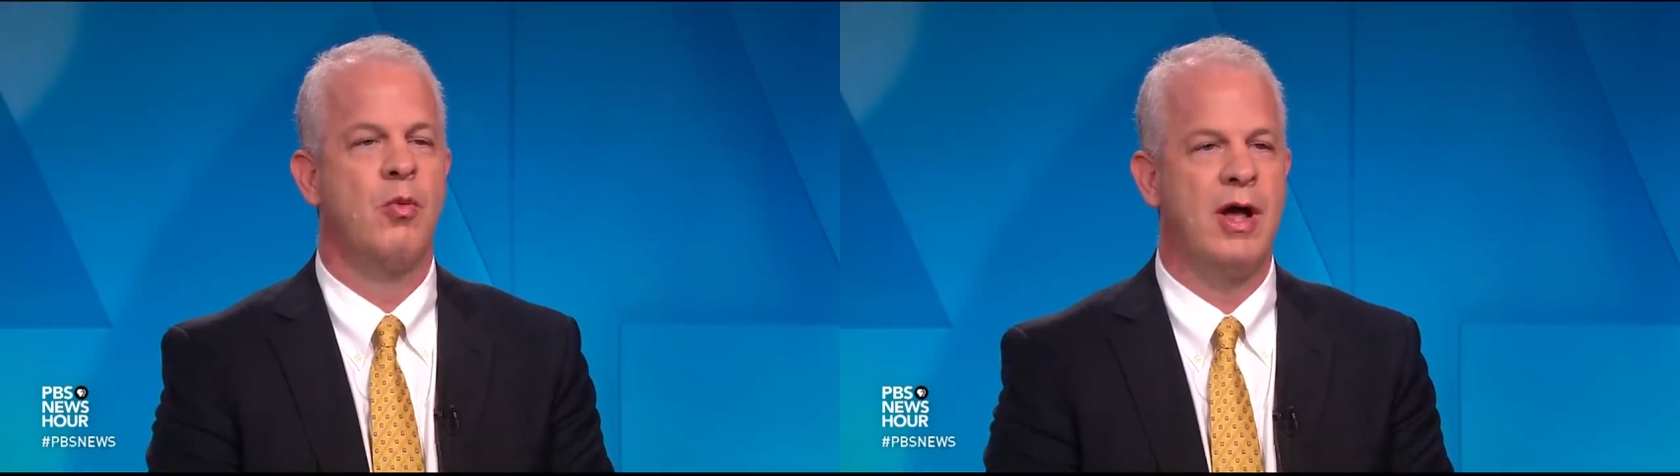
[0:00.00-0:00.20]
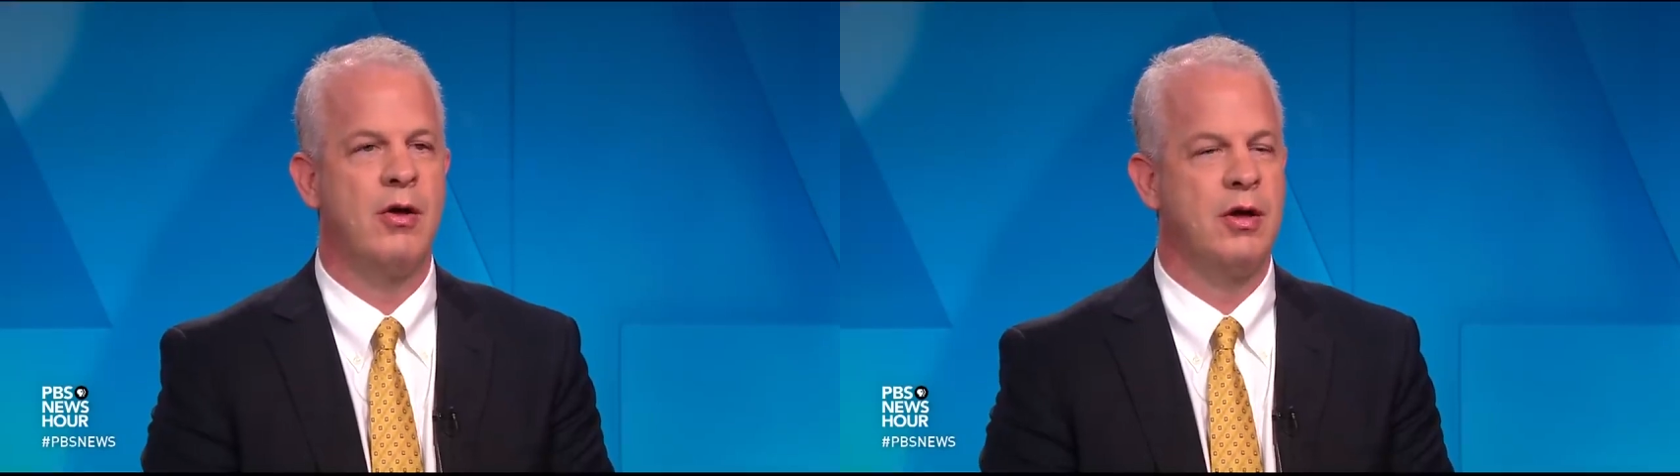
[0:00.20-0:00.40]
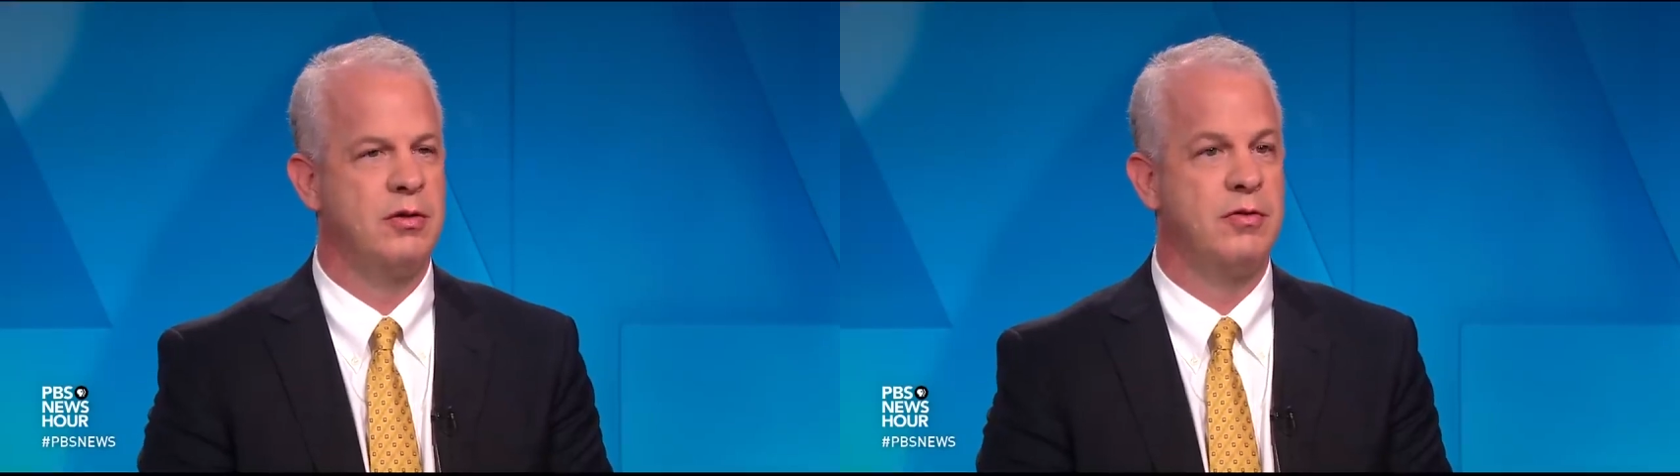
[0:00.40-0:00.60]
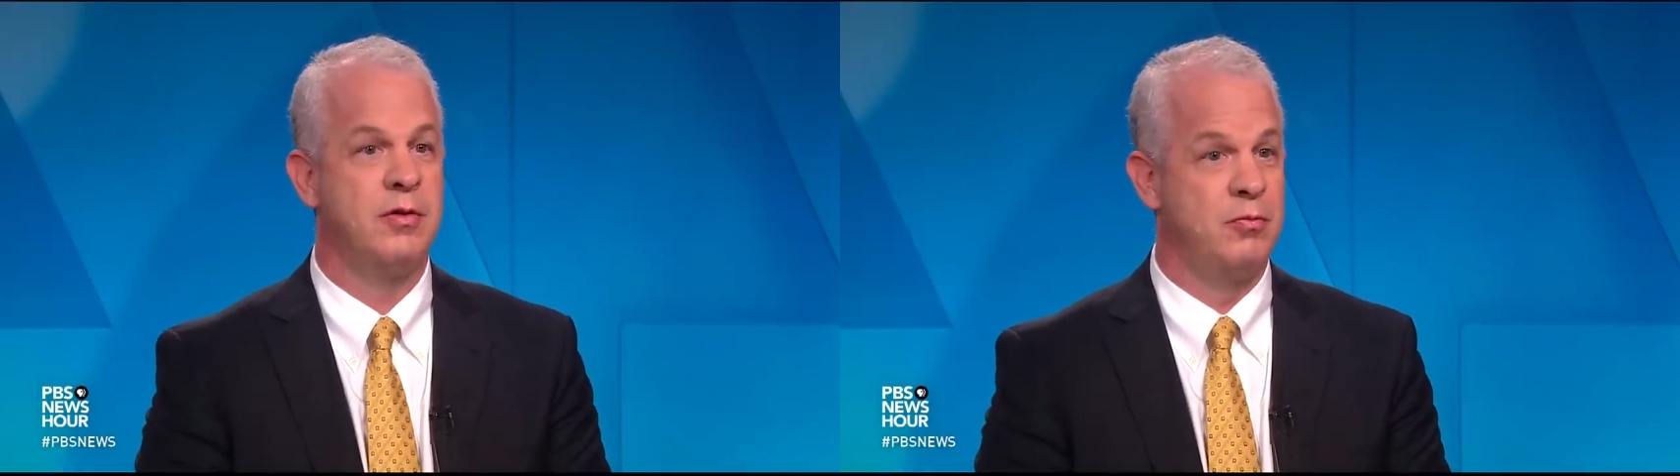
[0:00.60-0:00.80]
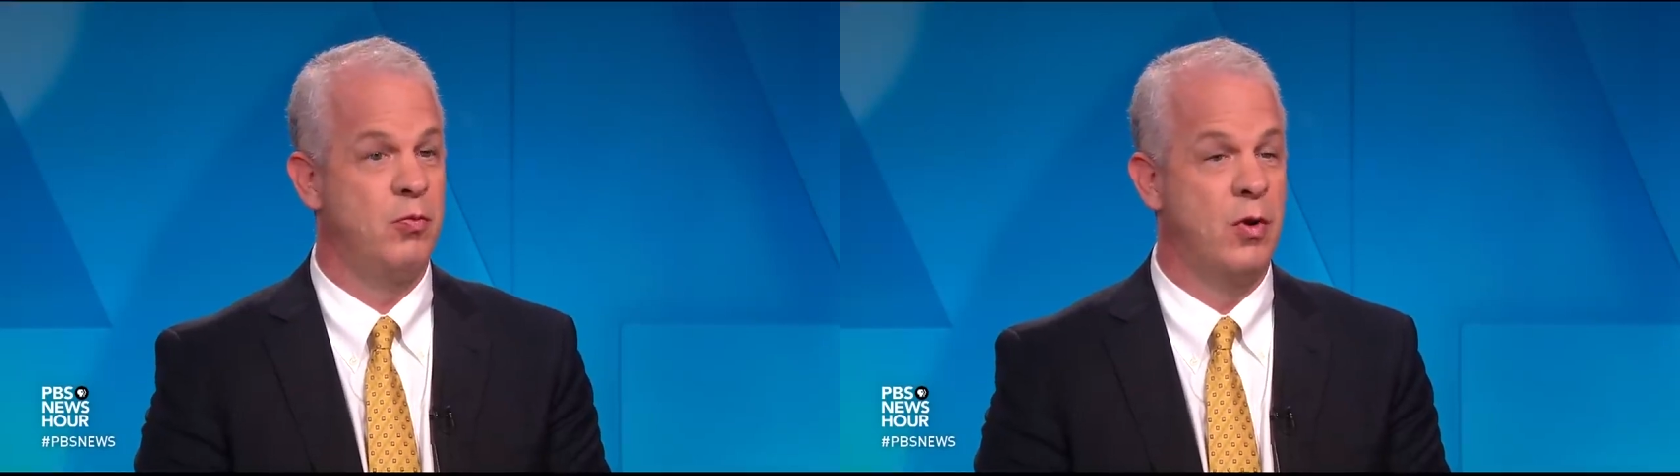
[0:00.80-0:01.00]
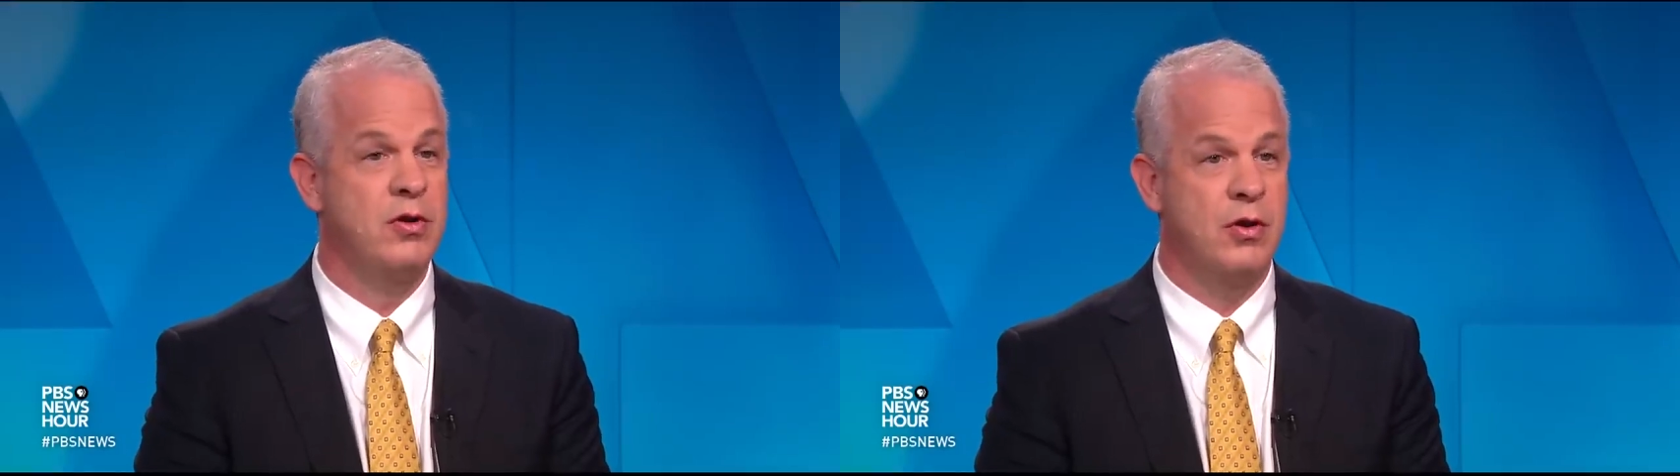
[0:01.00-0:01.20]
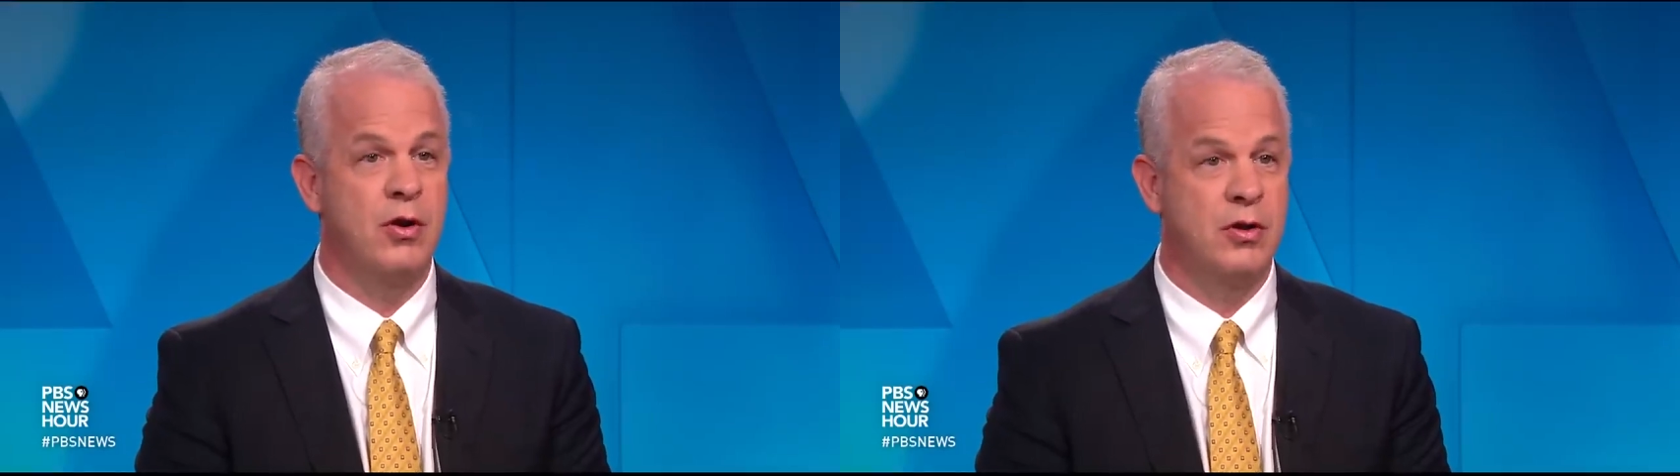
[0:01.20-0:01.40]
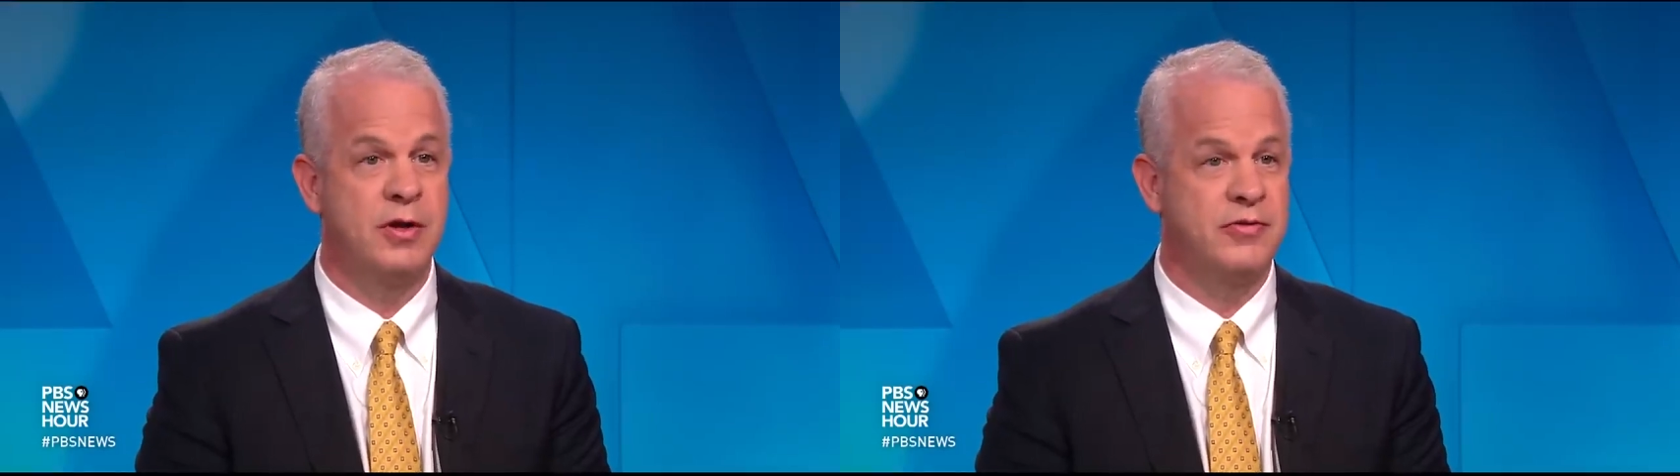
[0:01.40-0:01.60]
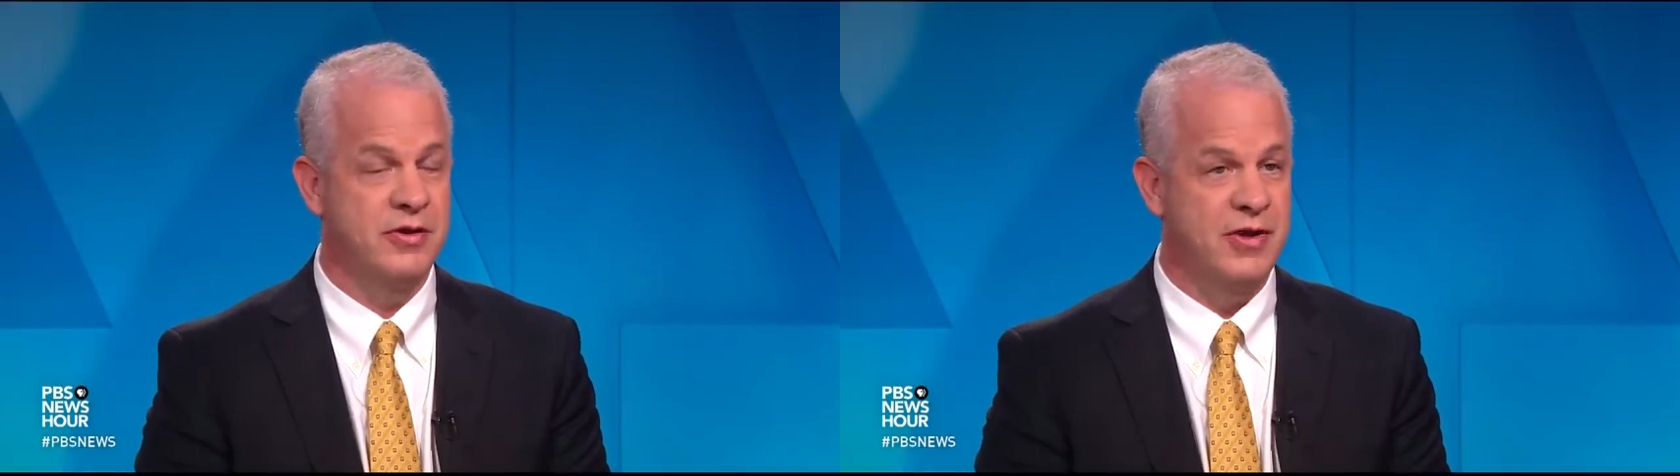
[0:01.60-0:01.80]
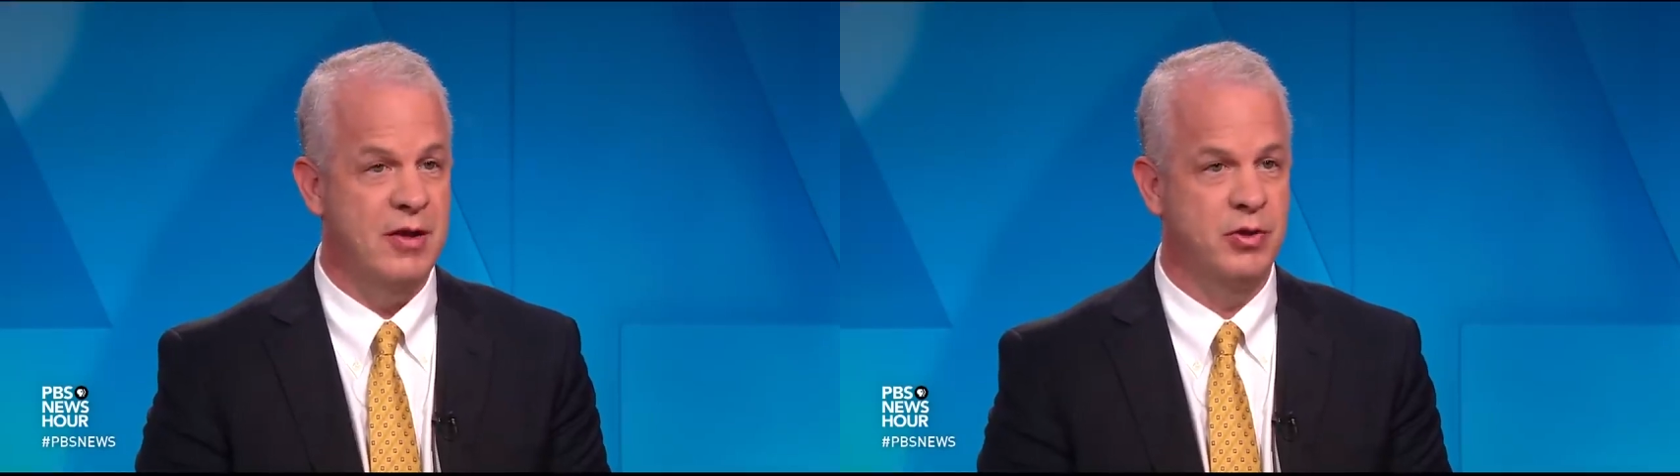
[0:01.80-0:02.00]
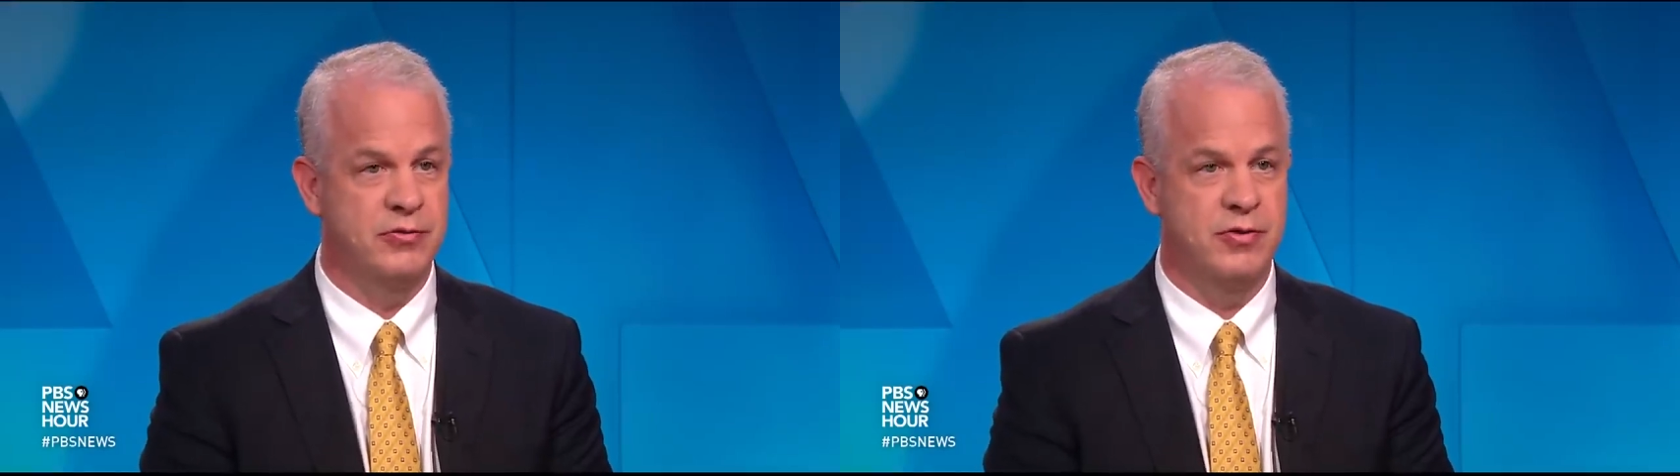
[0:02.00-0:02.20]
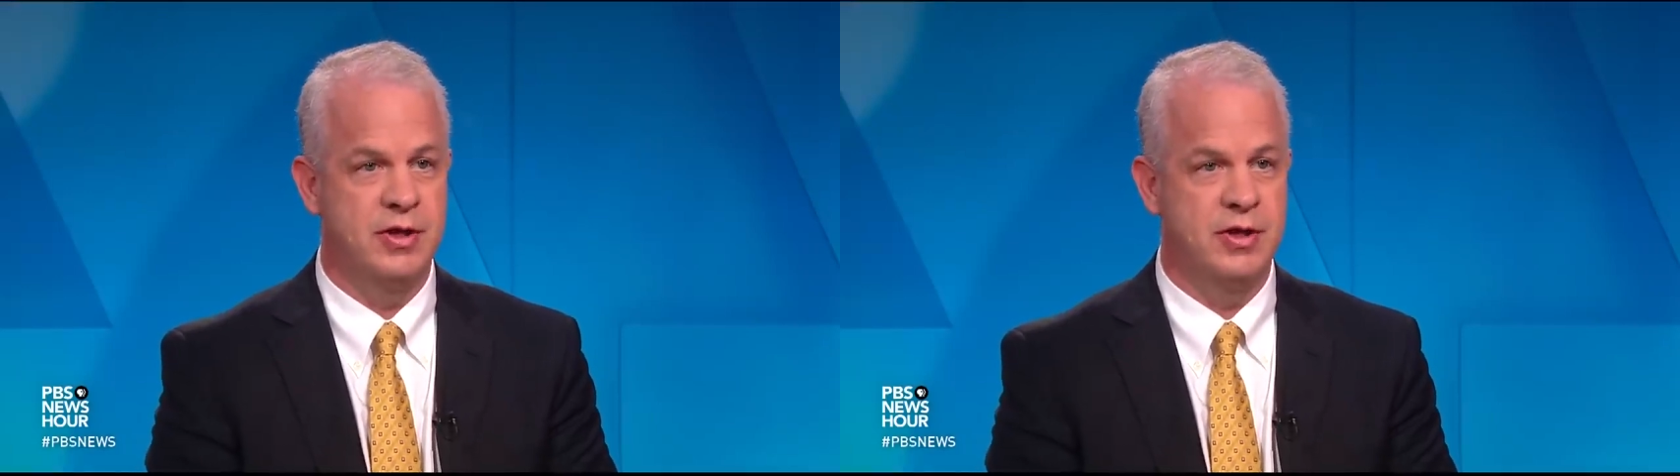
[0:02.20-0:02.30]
Well, and the, one of the earliest examples